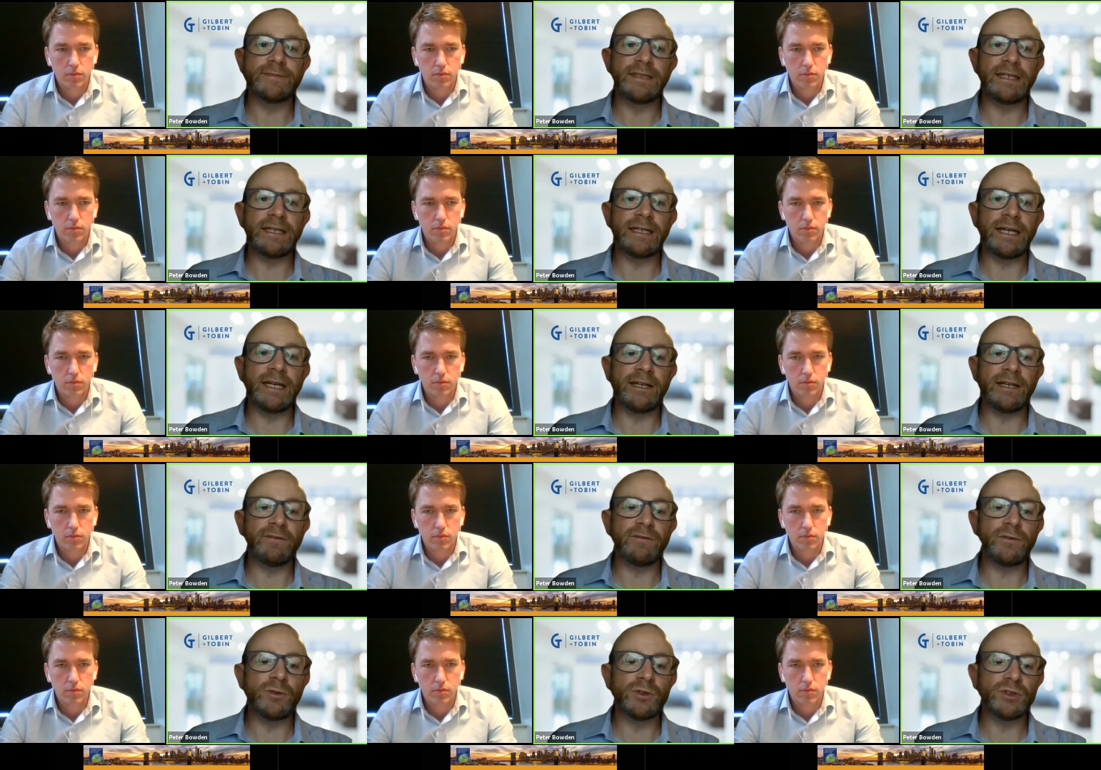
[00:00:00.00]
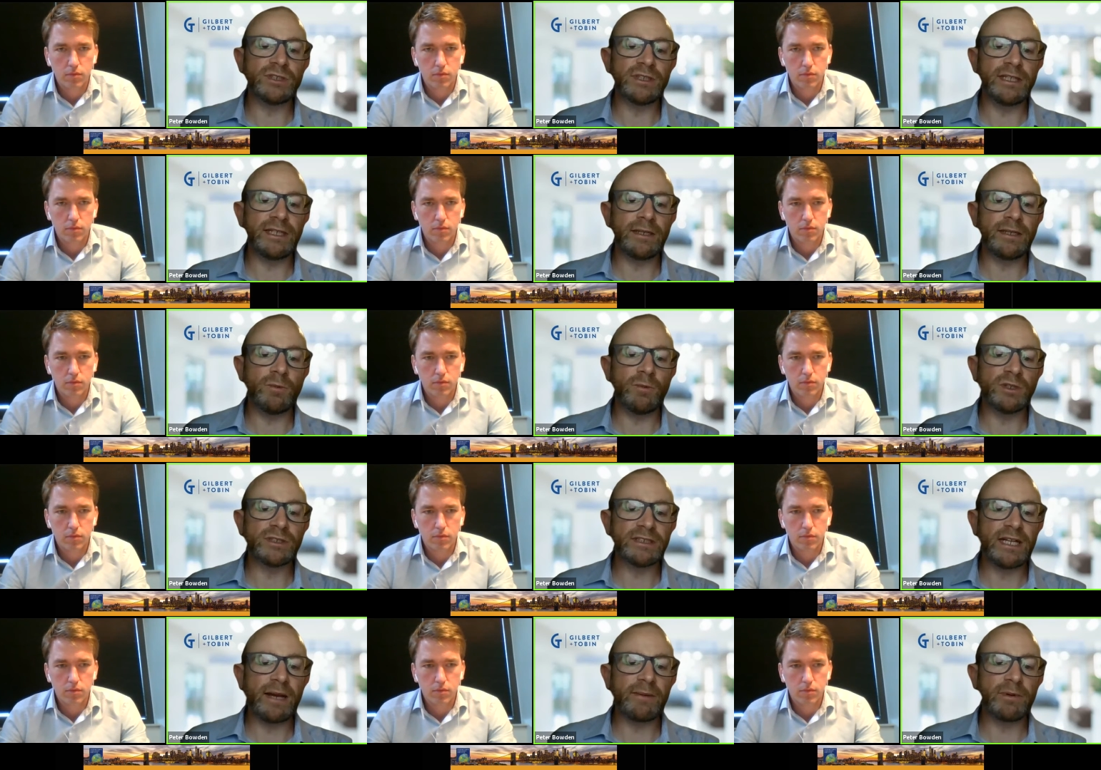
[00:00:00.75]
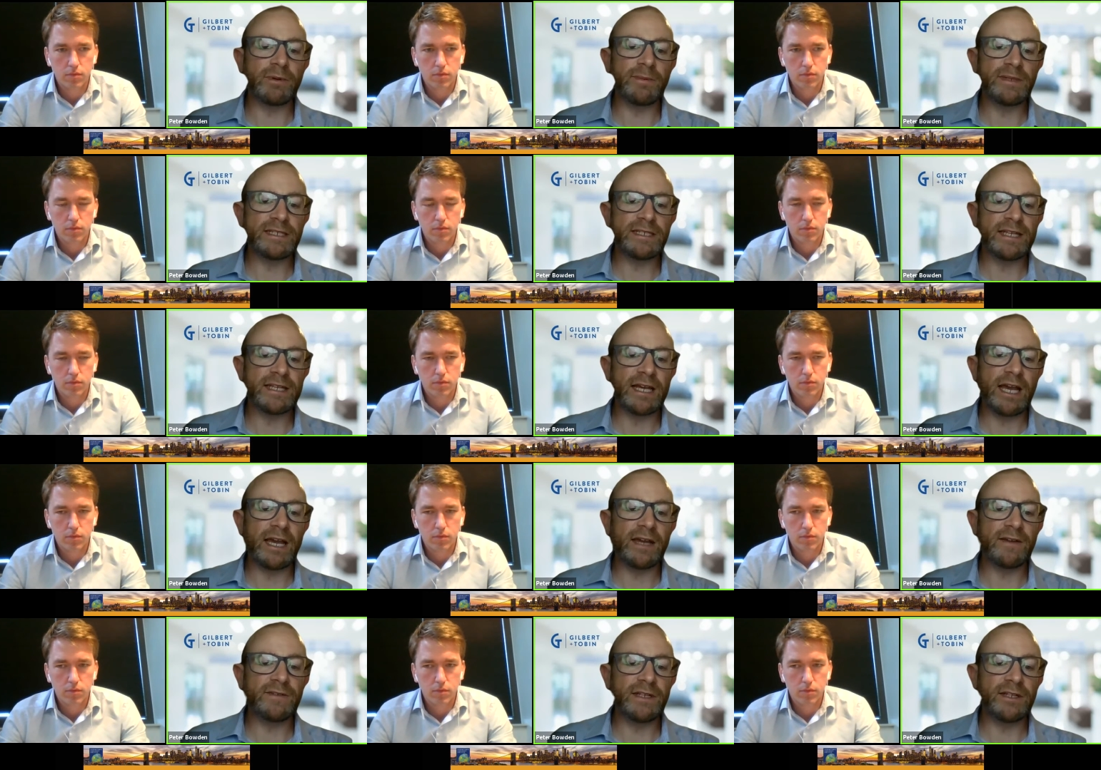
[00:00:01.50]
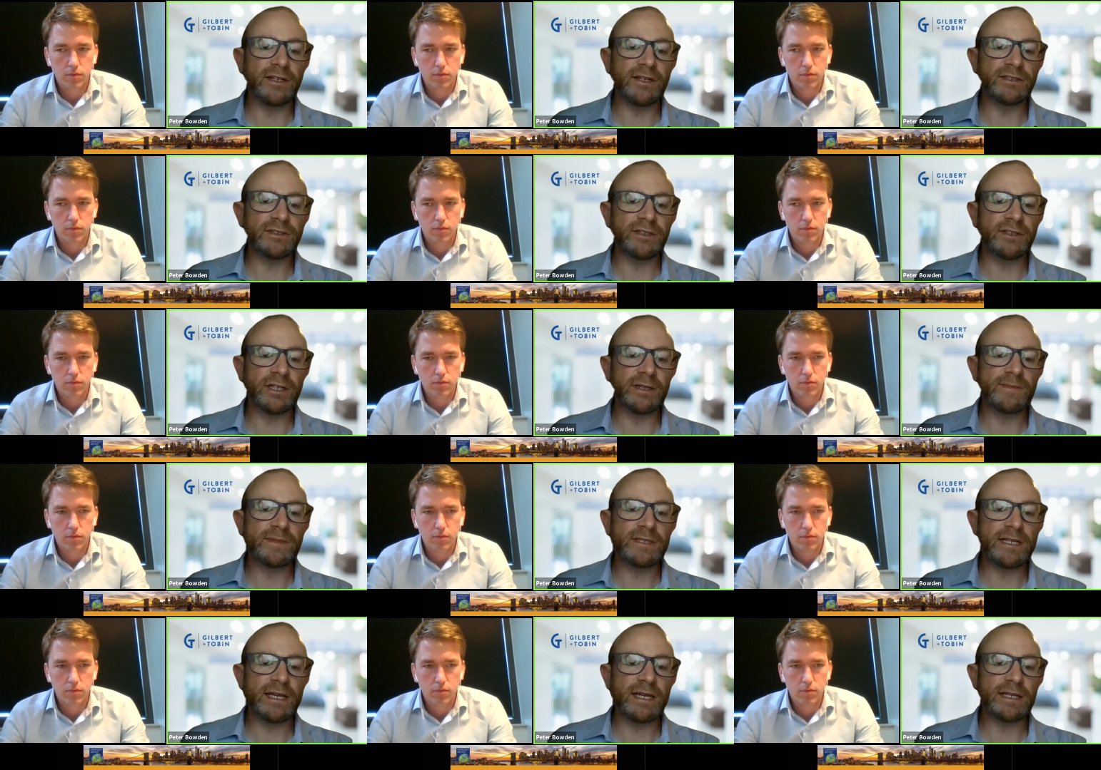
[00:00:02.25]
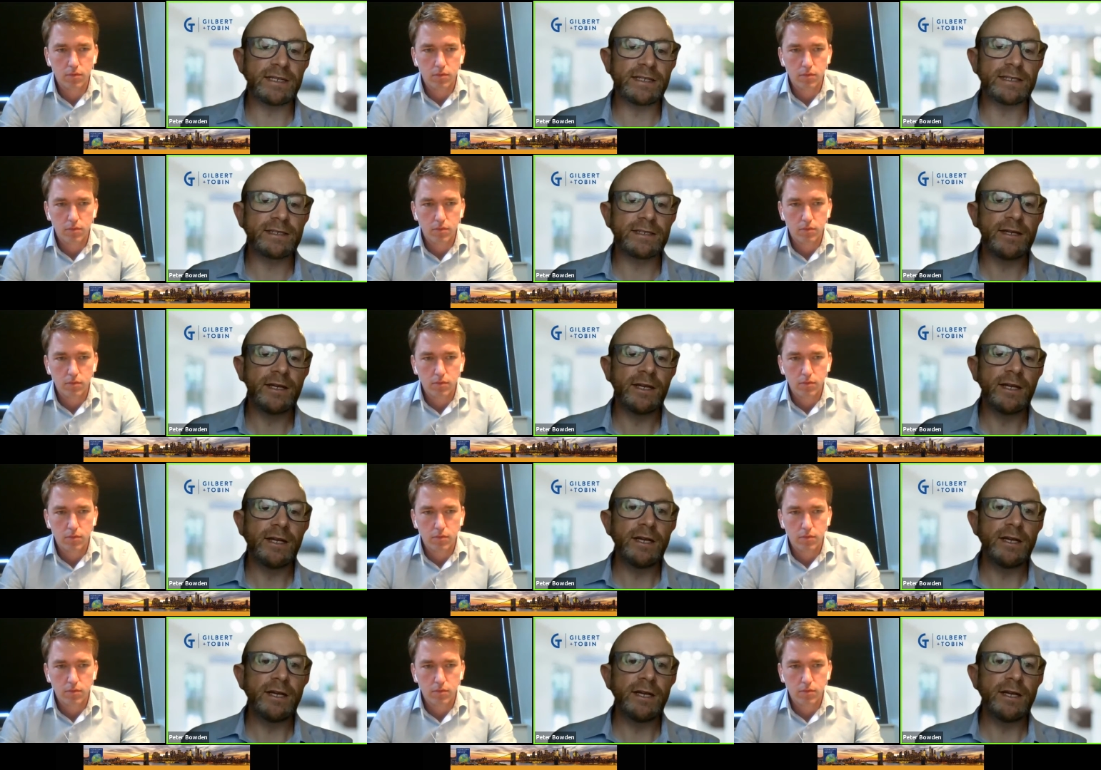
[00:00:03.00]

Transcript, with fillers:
Speaker 1: uh, and unfortunately, it wasn't able to be saved in those circumstances.